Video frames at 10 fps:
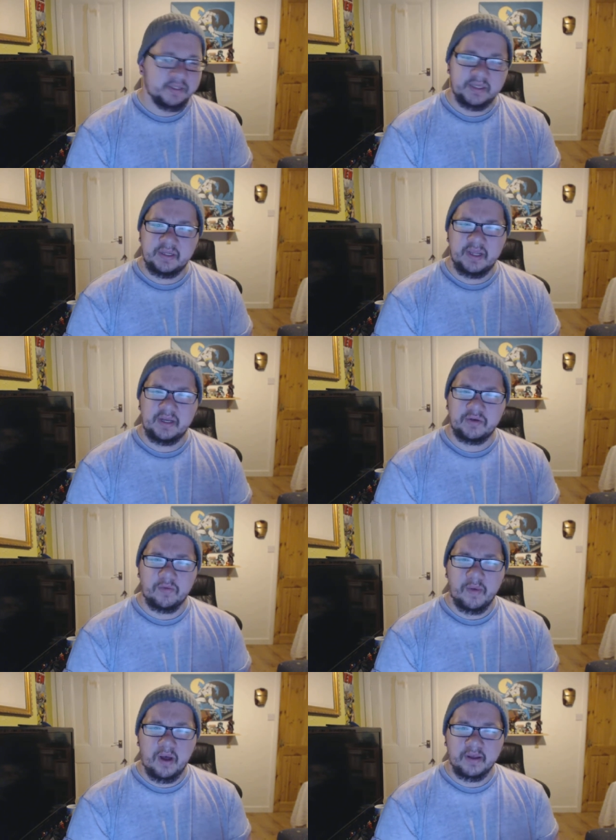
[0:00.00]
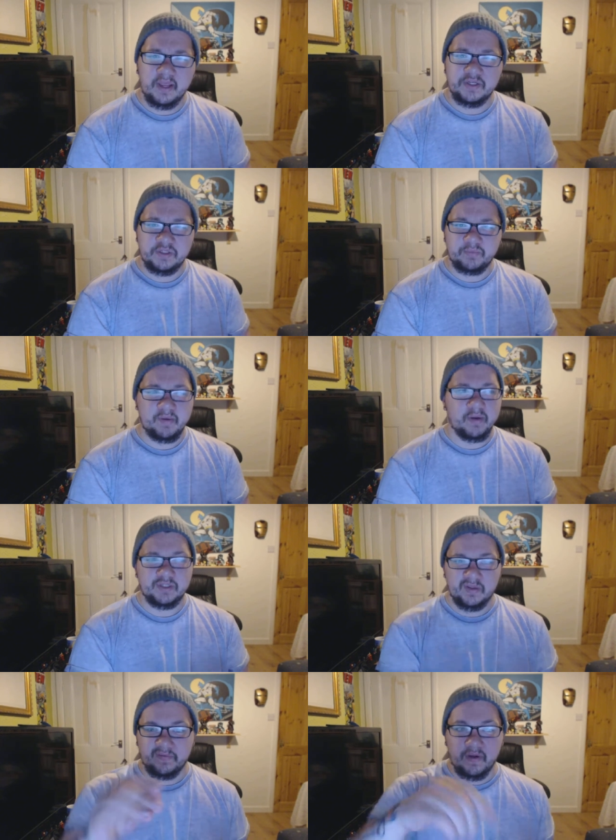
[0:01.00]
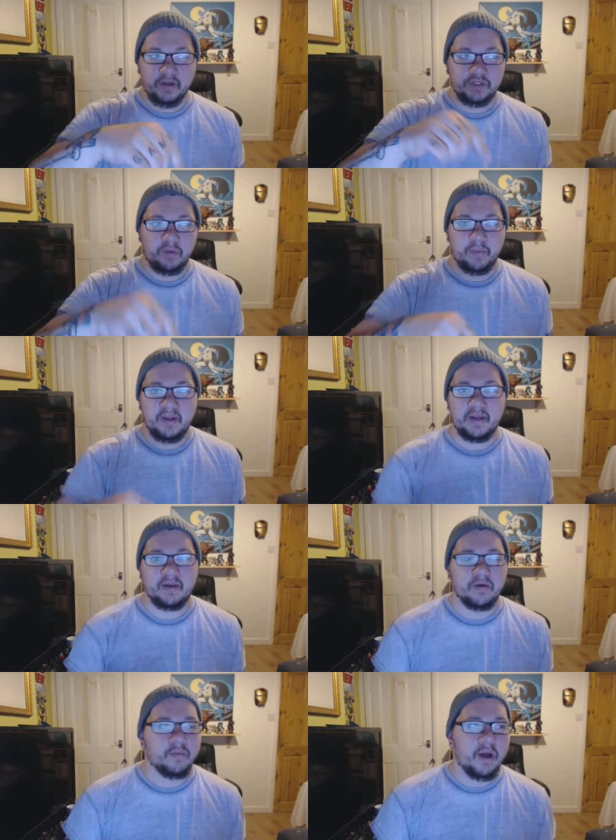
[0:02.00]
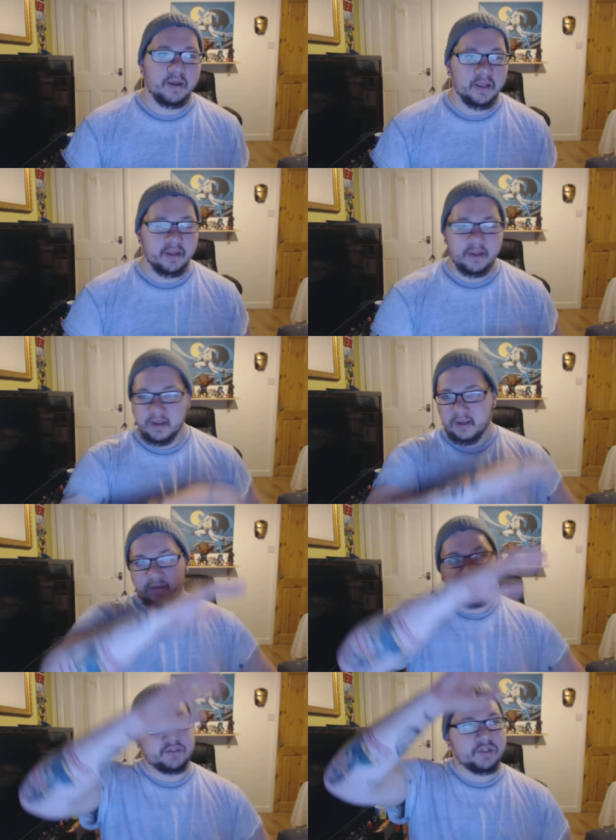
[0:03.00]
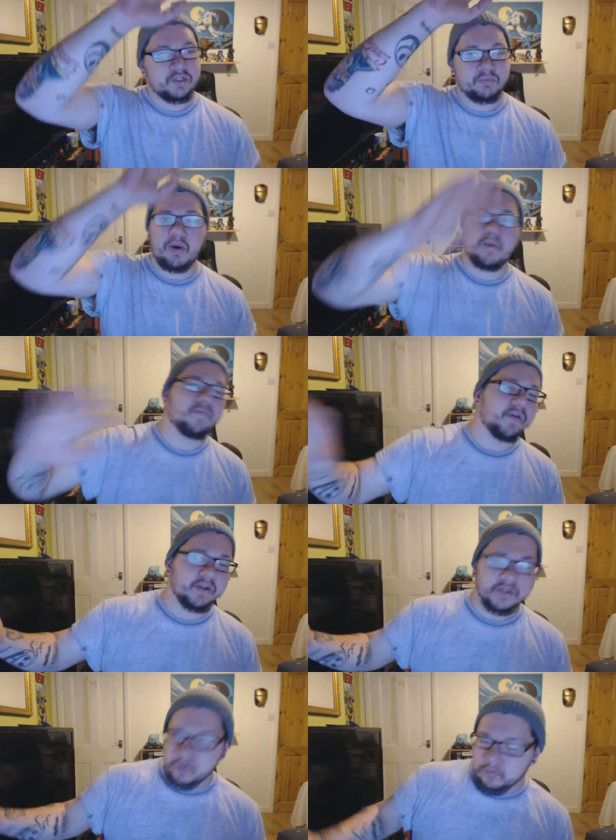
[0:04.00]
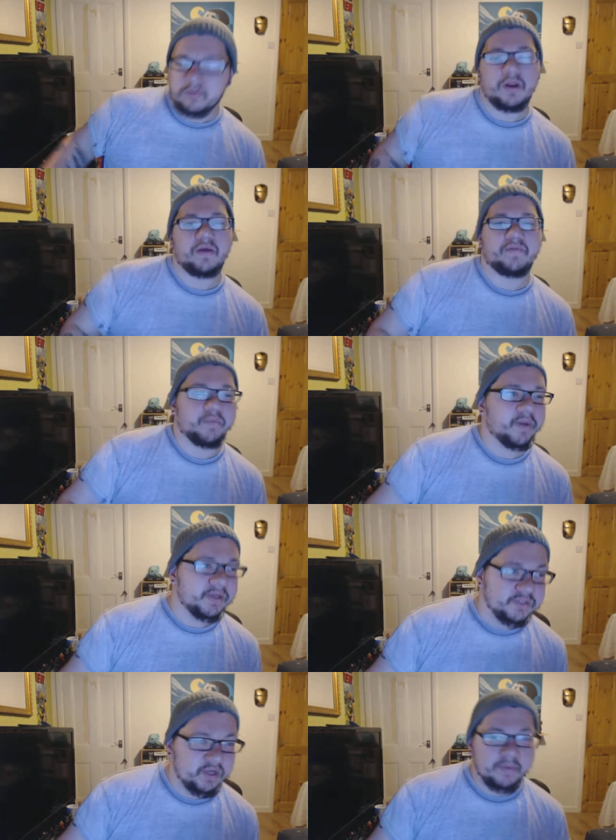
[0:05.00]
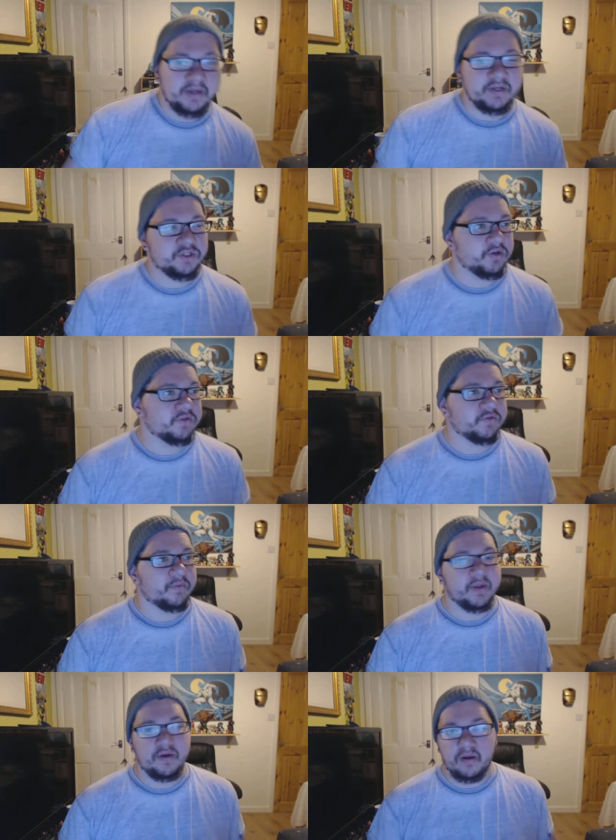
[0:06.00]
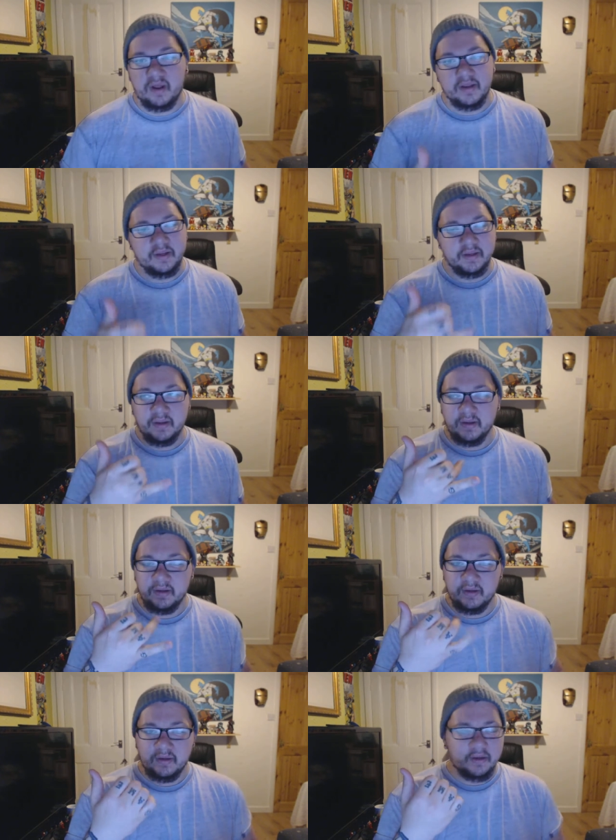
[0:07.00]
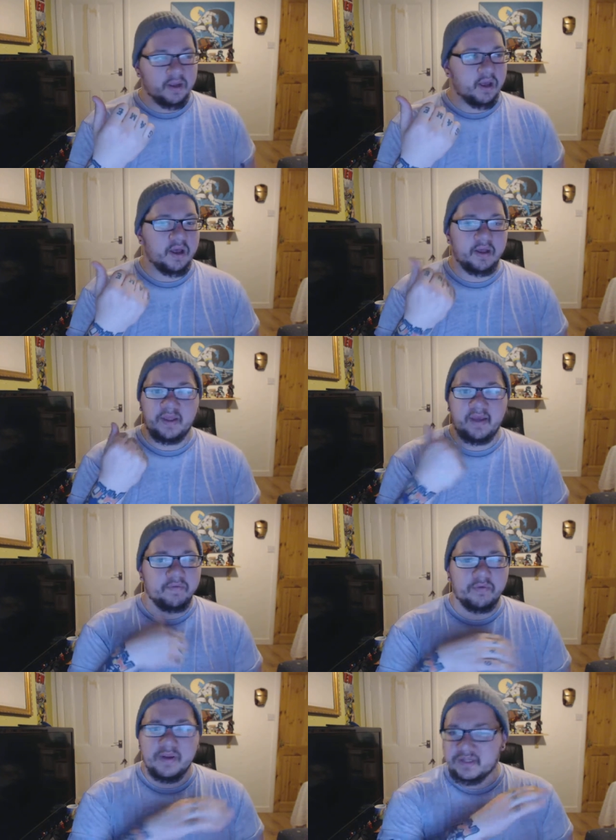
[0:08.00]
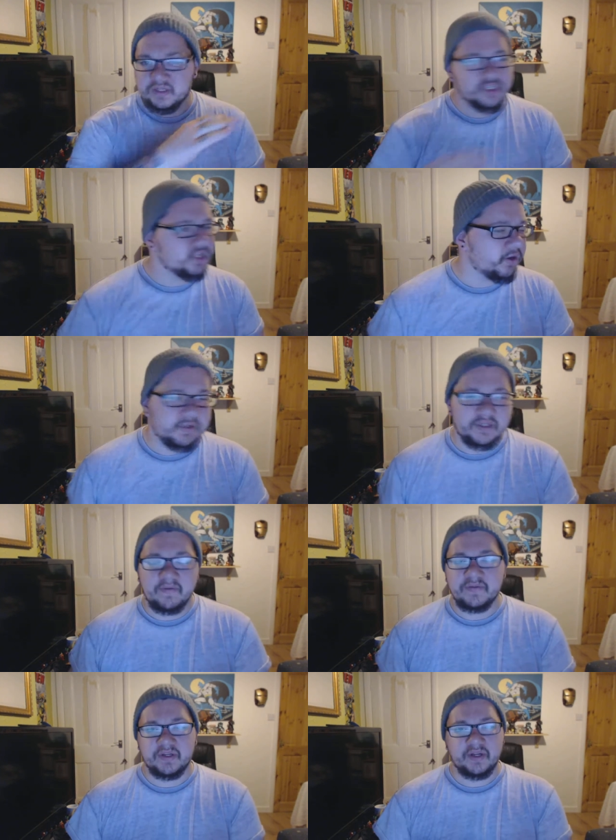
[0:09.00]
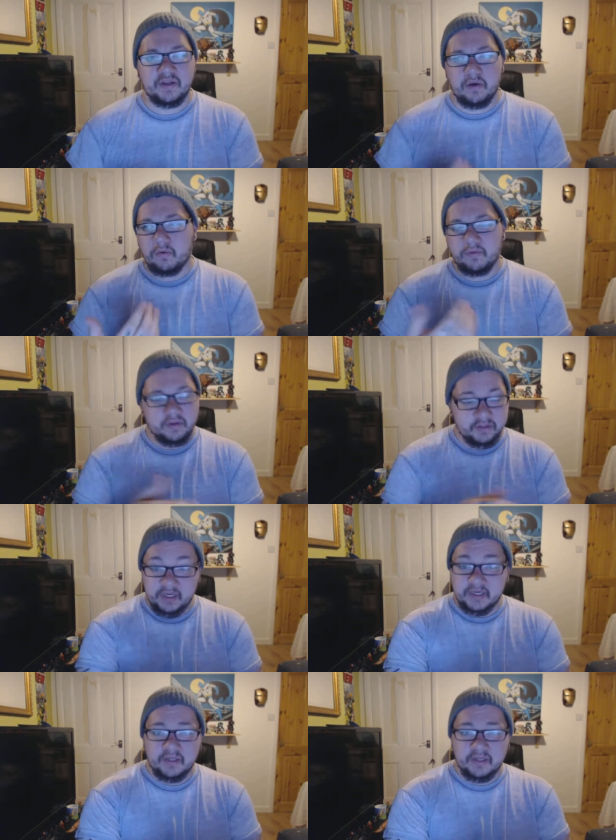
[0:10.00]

it's in the indoor market. It's pretty much the first shop in the indoor market. There's just pop figures all over the place, so many to choose from. They've got like... they have all these exclusives, and they got a lot of